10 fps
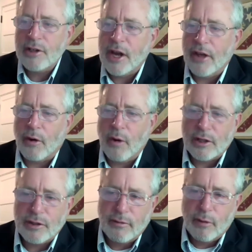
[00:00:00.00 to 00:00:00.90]
another
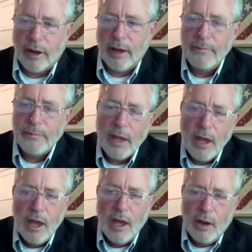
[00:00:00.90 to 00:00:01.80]
question for you.
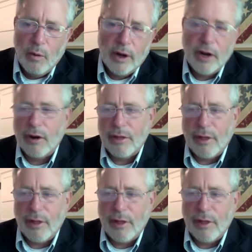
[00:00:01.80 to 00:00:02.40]
What are your